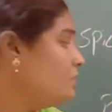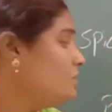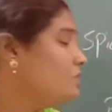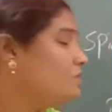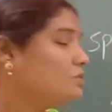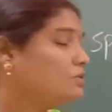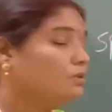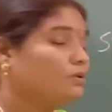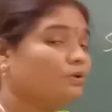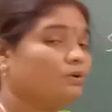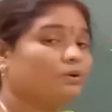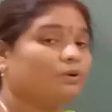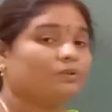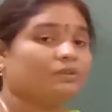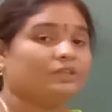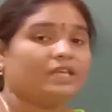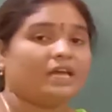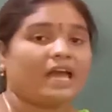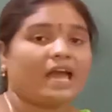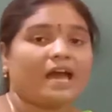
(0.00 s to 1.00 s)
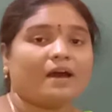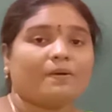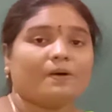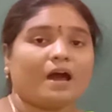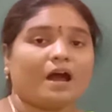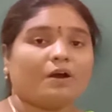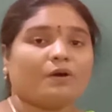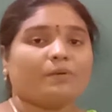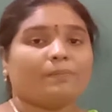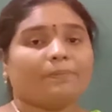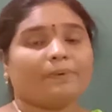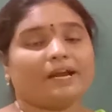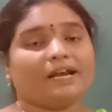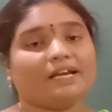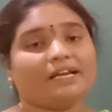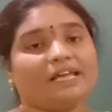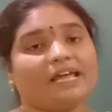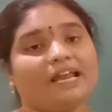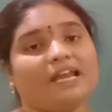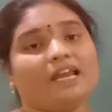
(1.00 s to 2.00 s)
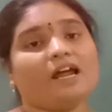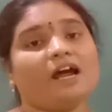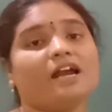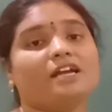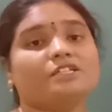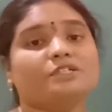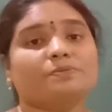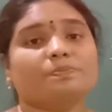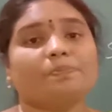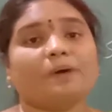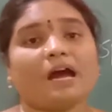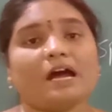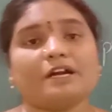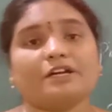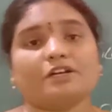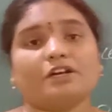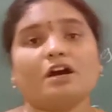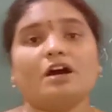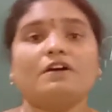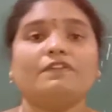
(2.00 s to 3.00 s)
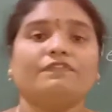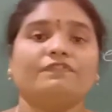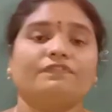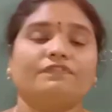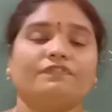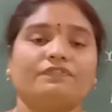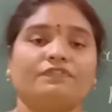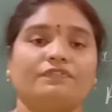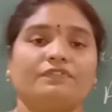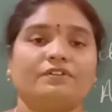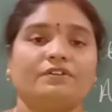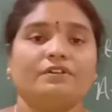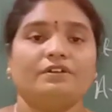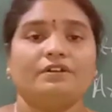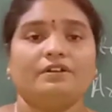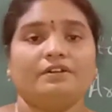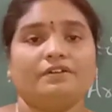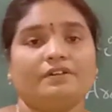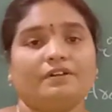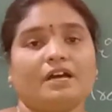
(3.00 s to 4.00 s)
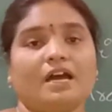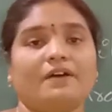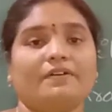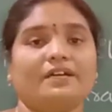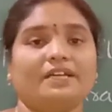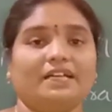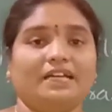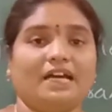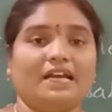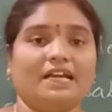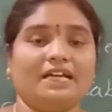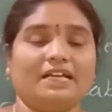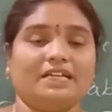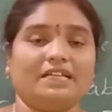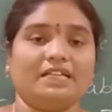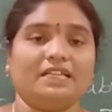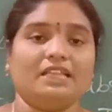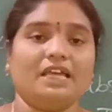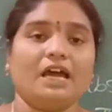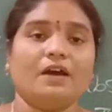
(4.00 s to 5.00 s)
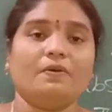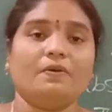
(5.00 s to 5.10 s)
So they have occupied a large part of our country.